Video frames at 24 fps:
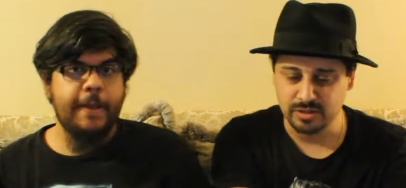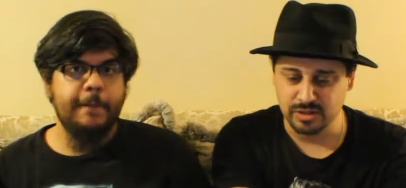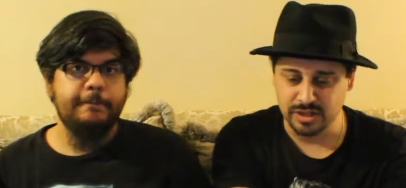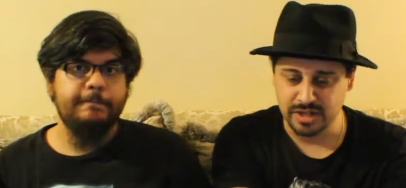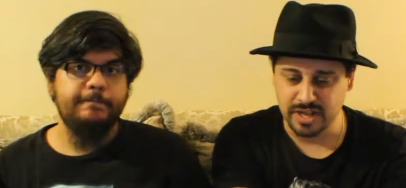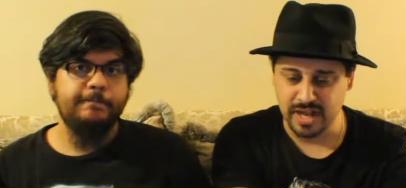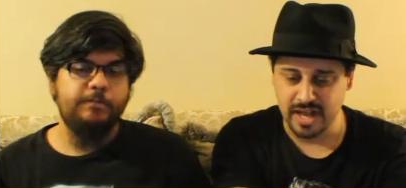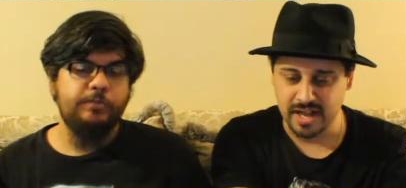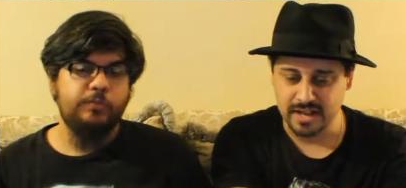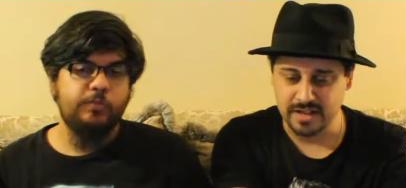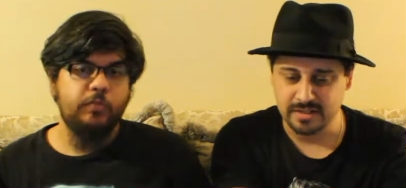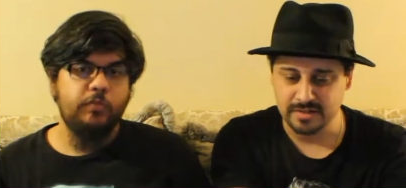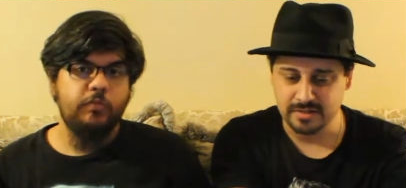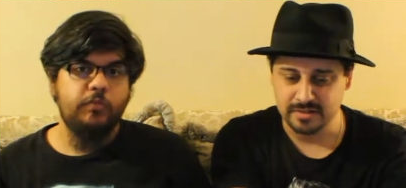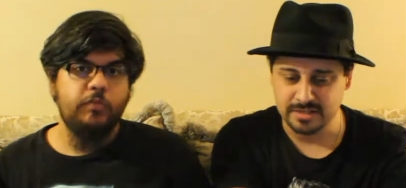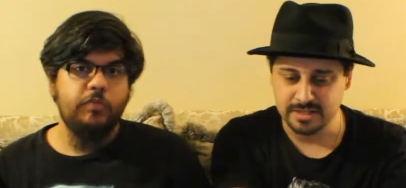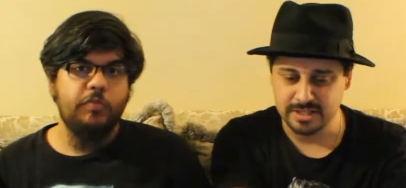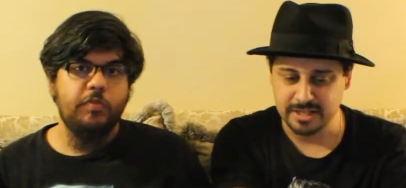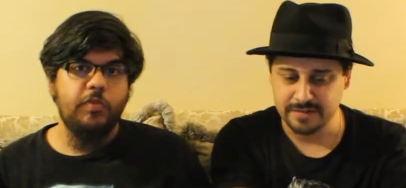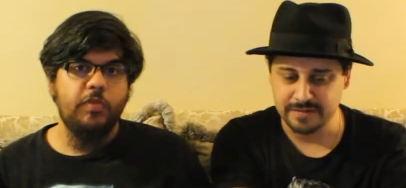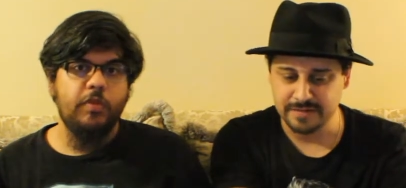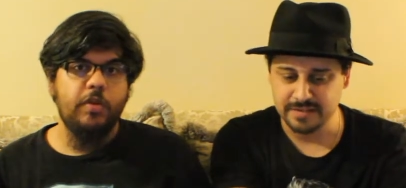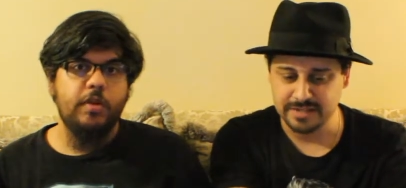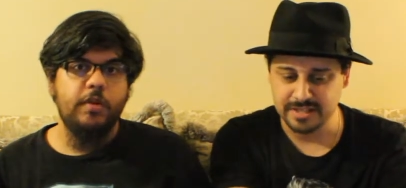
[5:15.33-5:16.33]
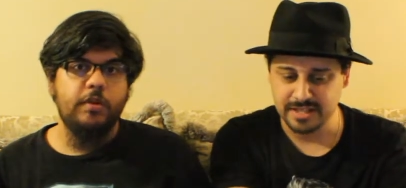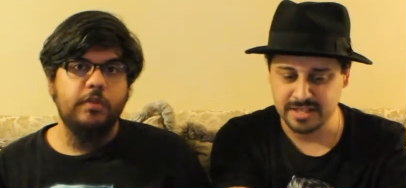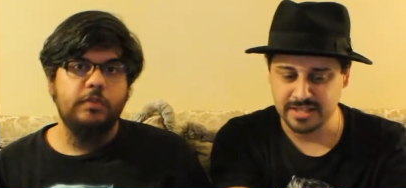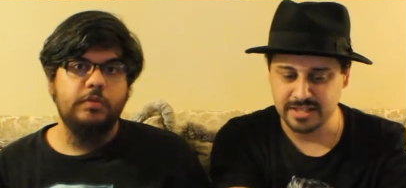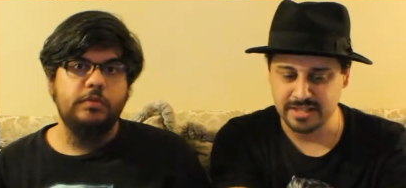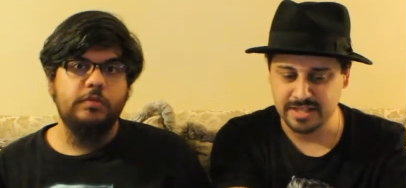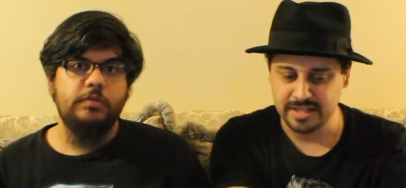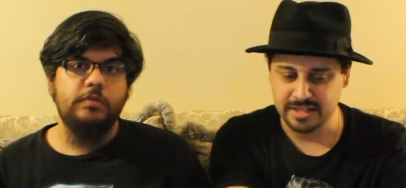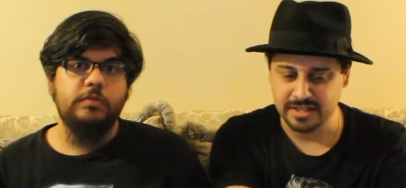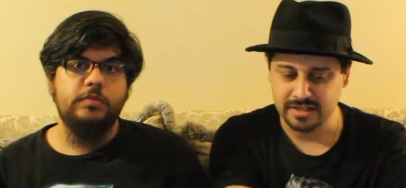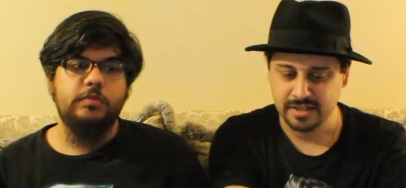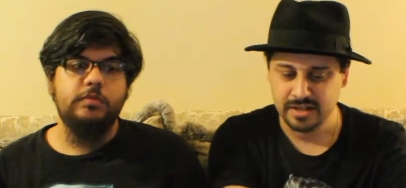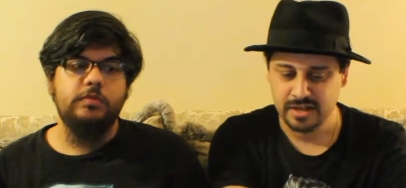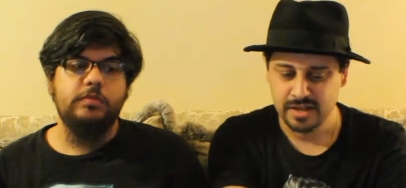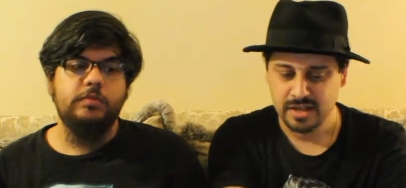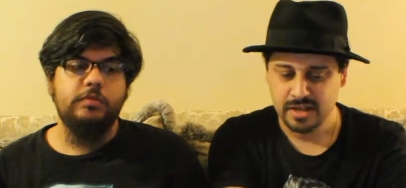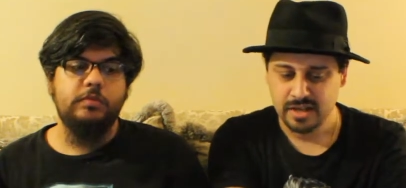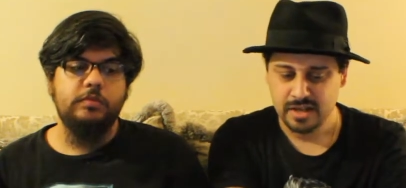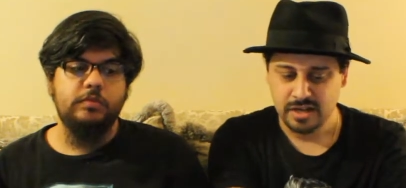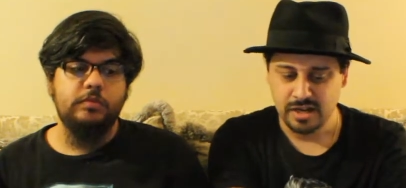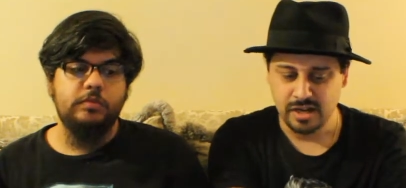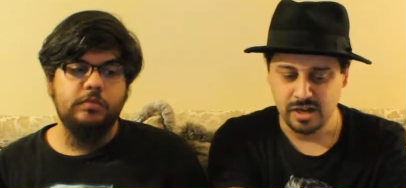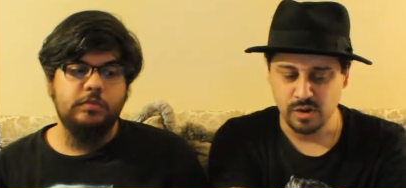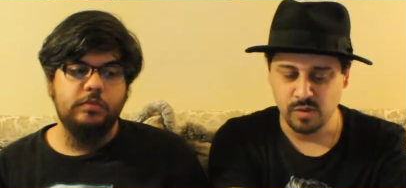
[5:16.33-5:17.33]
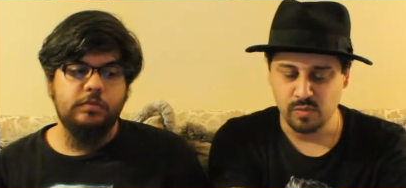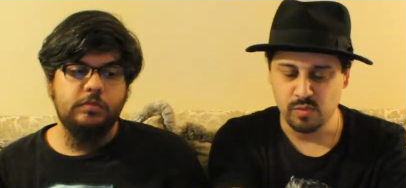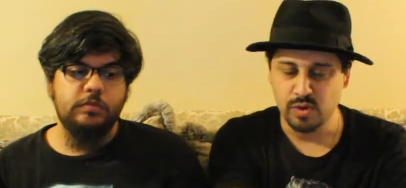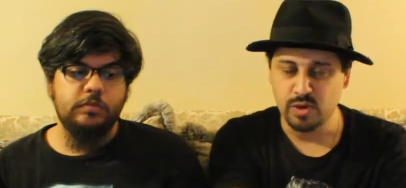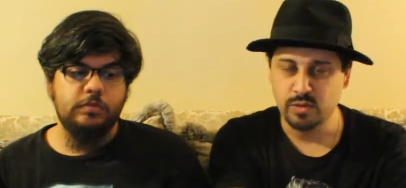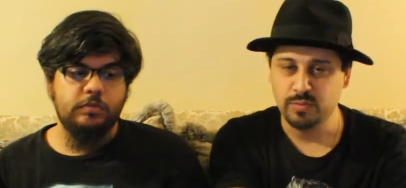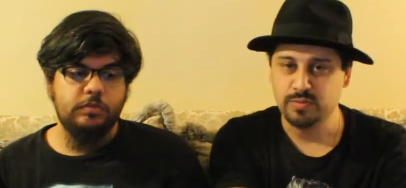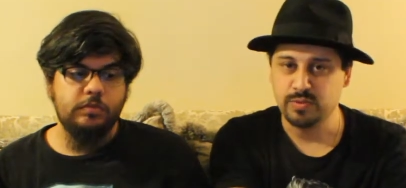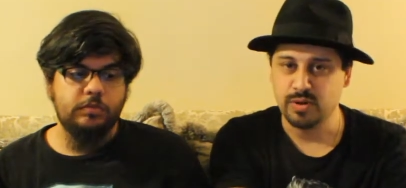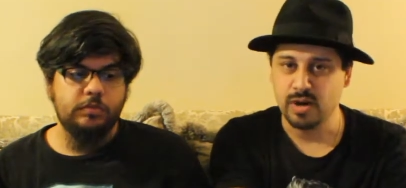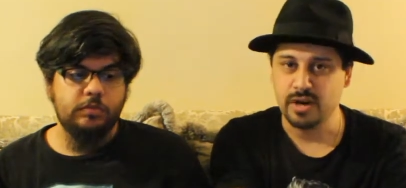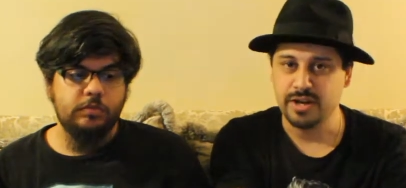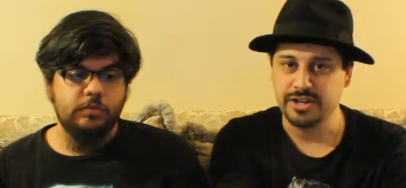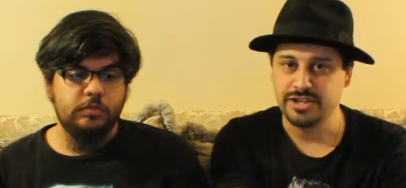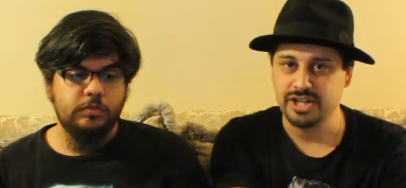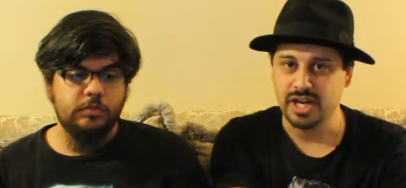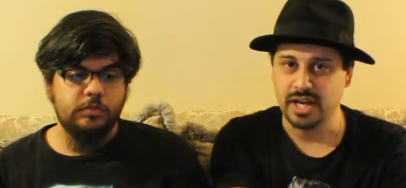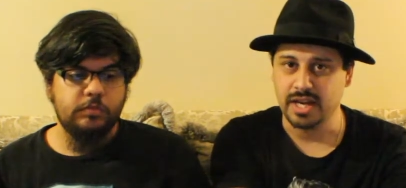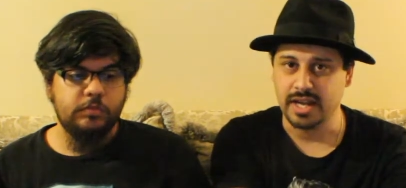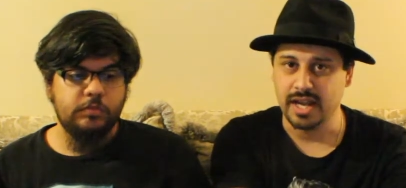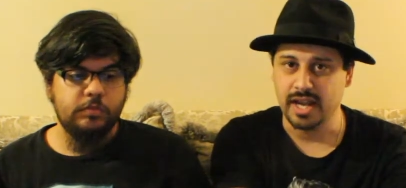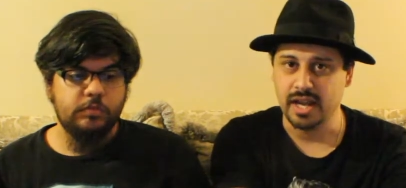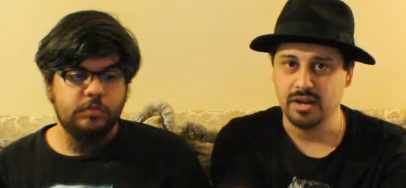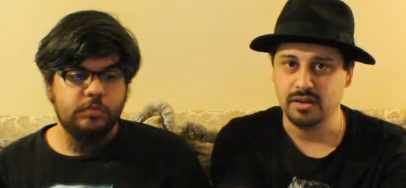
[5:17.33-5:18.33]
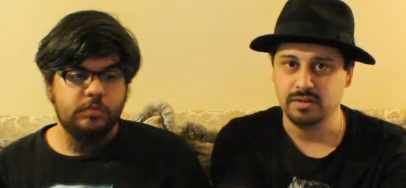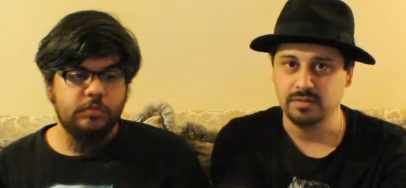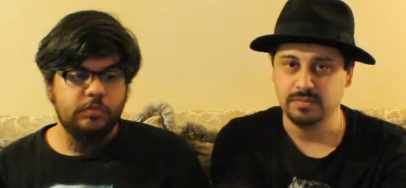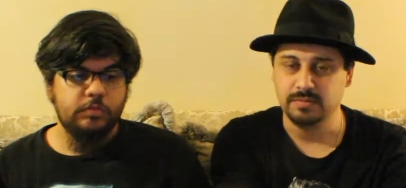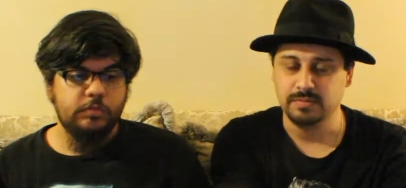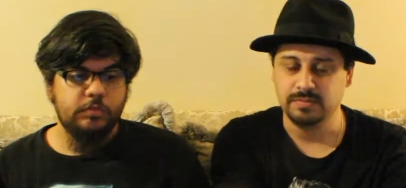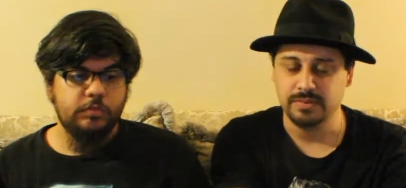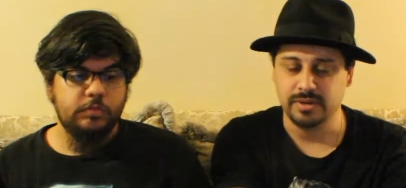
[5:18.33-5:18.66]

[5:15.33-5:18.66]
Speaker 1: look at it, see if it's anything, you know, we'll probably check out,